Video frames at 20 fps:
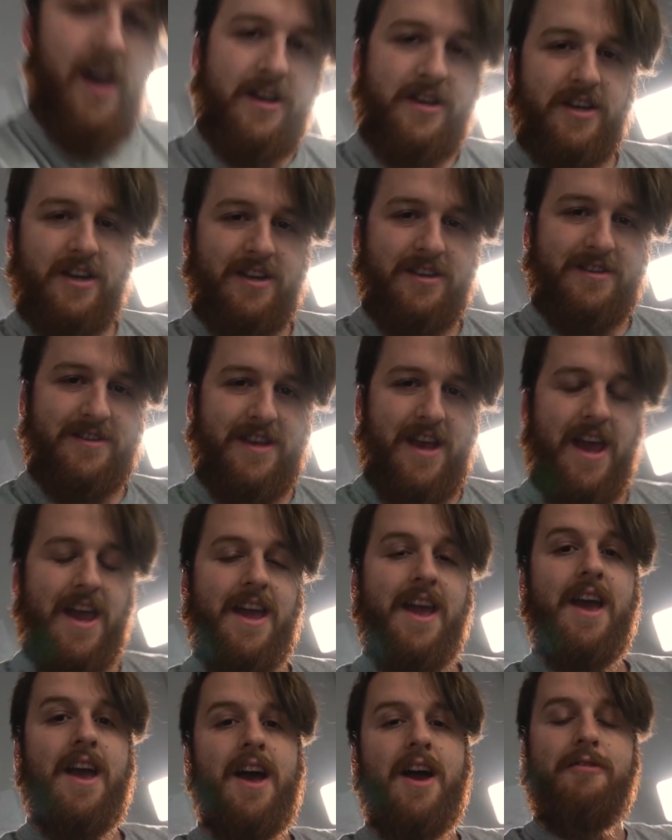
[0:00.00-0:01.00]
as you can
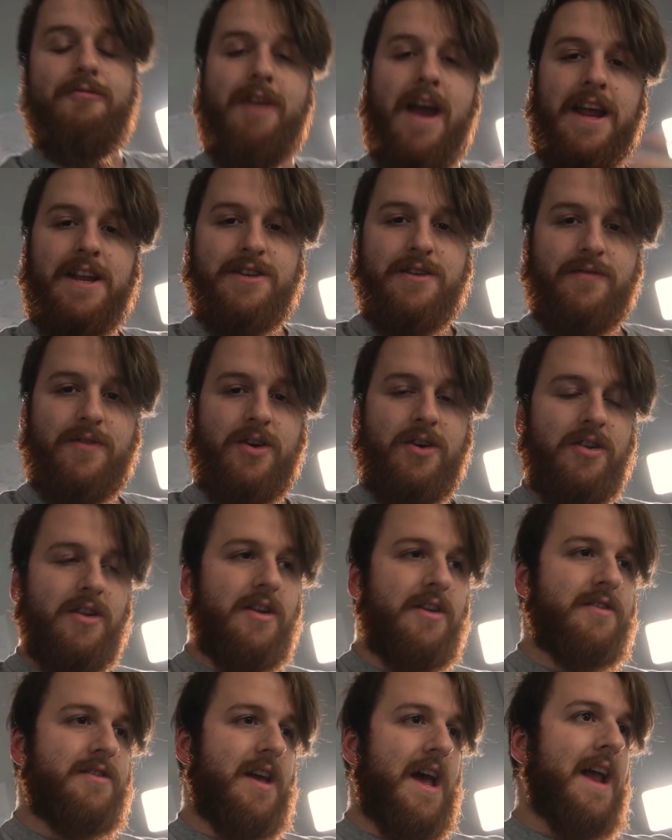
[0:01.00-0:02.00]
see, a range of
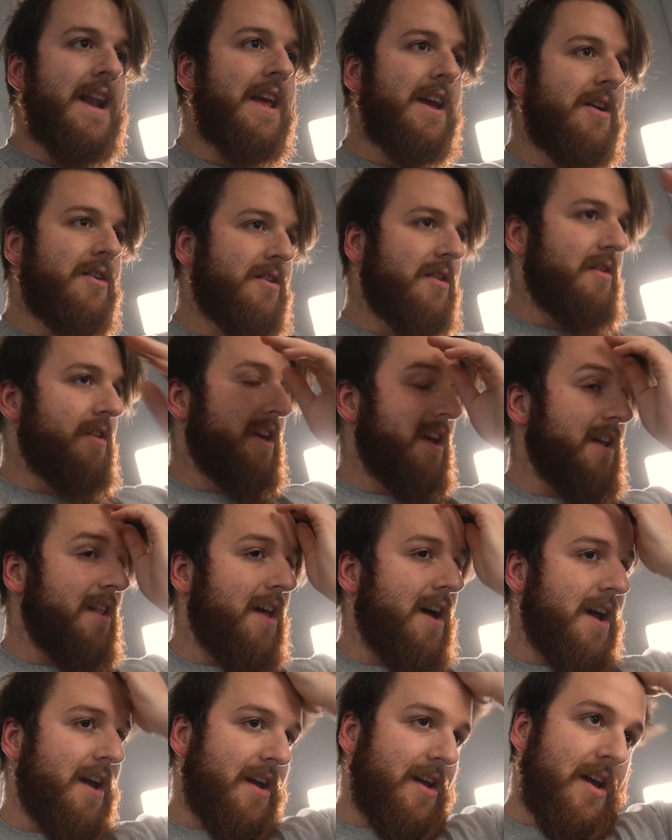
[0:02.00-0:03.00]
colours, any colour that you
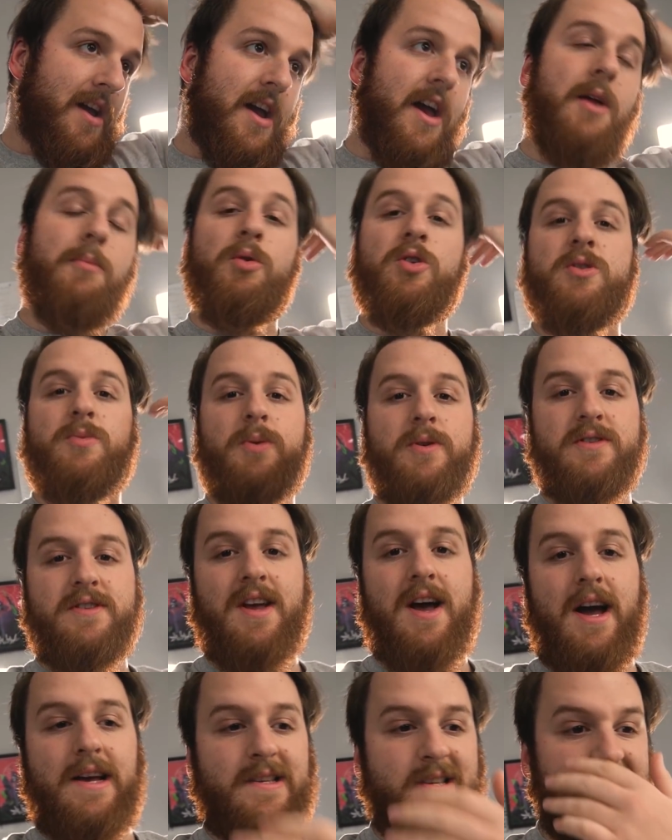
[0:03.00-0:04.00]
like, multiple
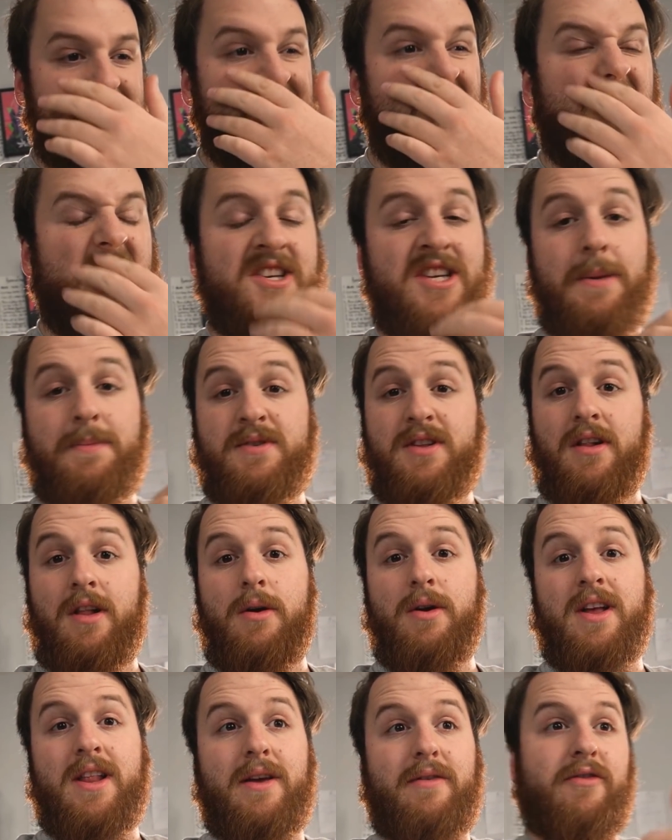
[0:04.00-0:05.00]
sizes, shipped
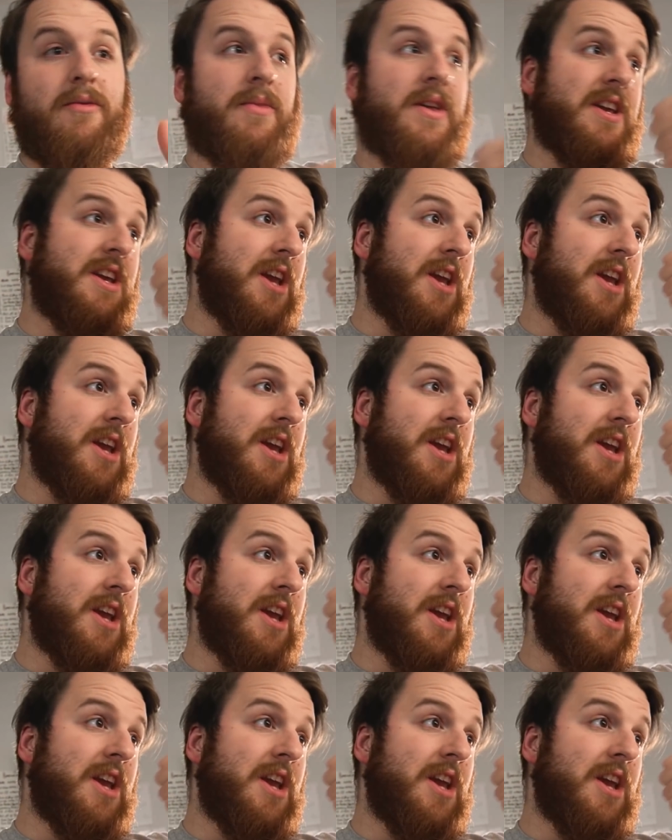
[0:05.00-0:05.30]
locally from the